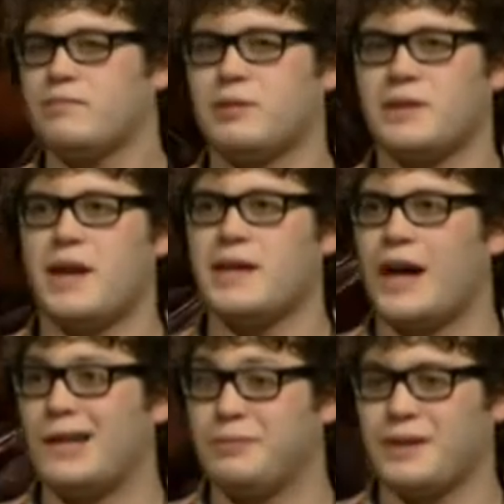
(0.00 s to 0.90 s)
But then
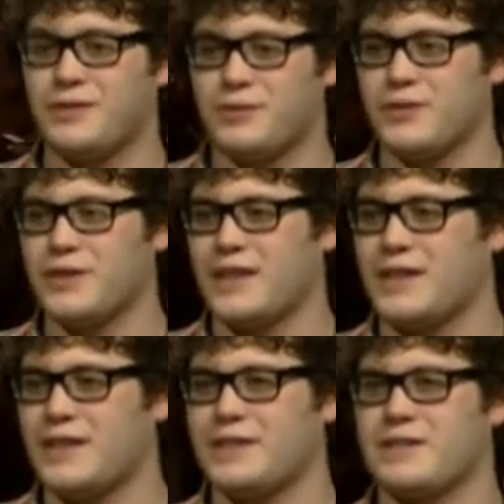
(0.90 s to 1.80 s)
I'll play through it,
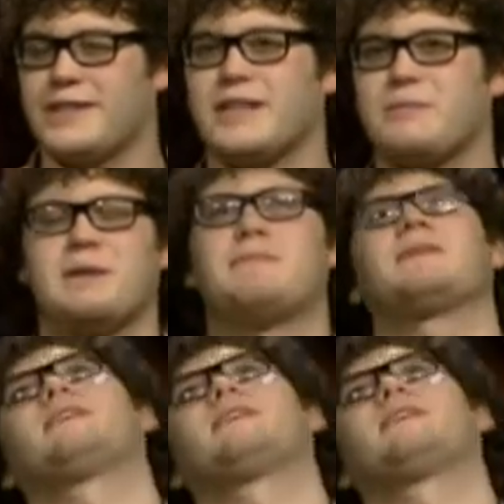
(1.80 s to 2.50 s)
and then suddenly people